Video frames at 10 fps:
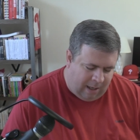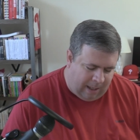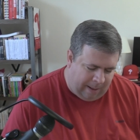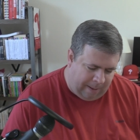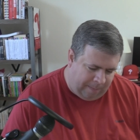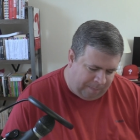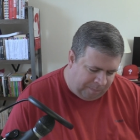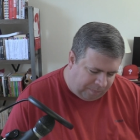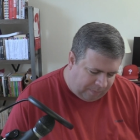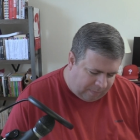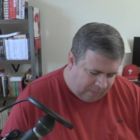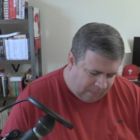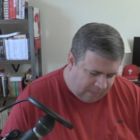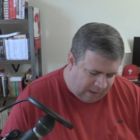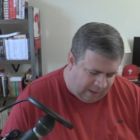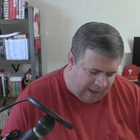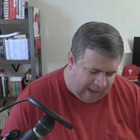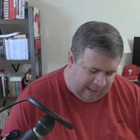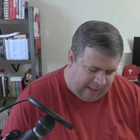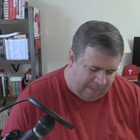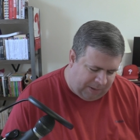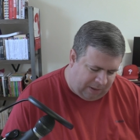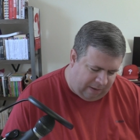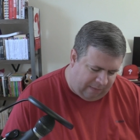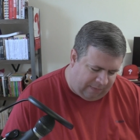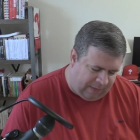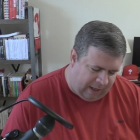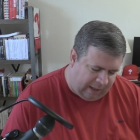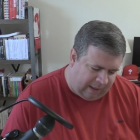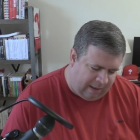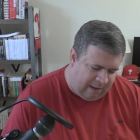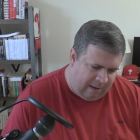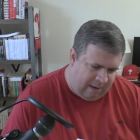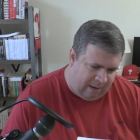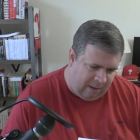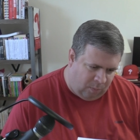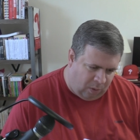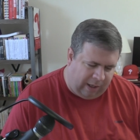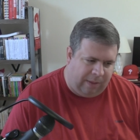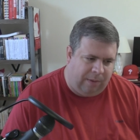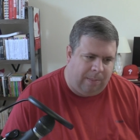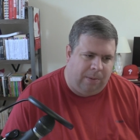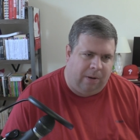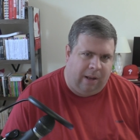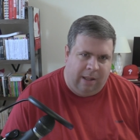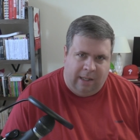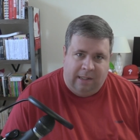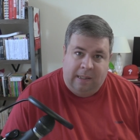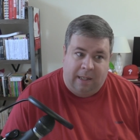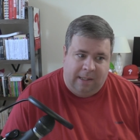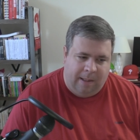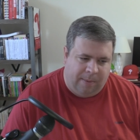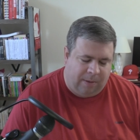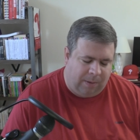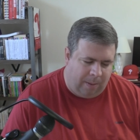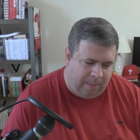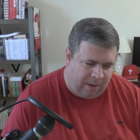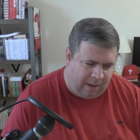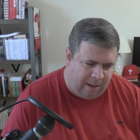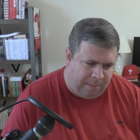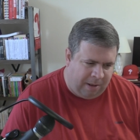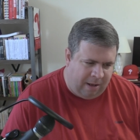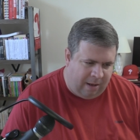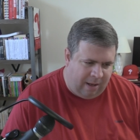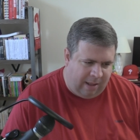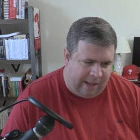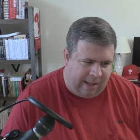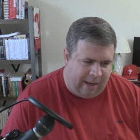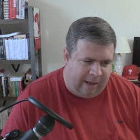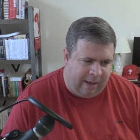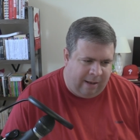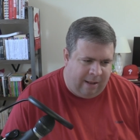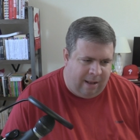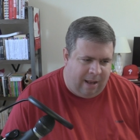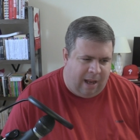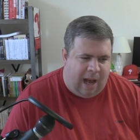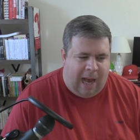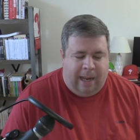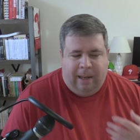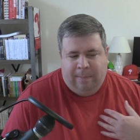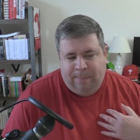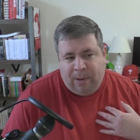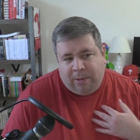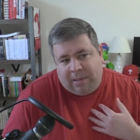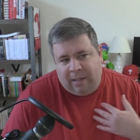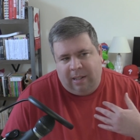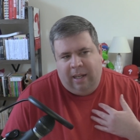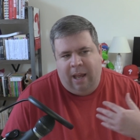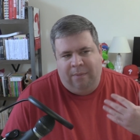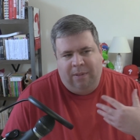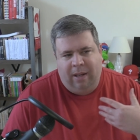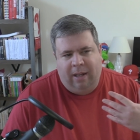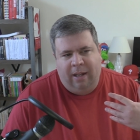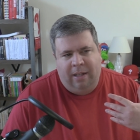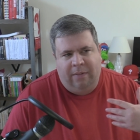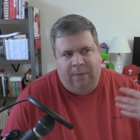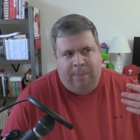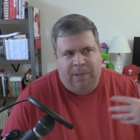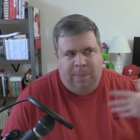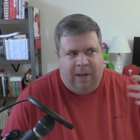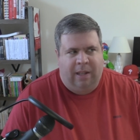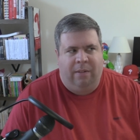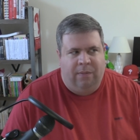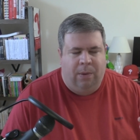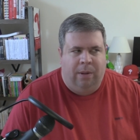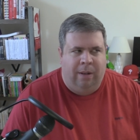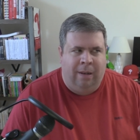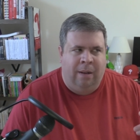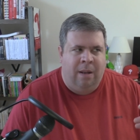I did observe, like, working through the book and then discussing the book during book club, that like I personally have like a different perspective on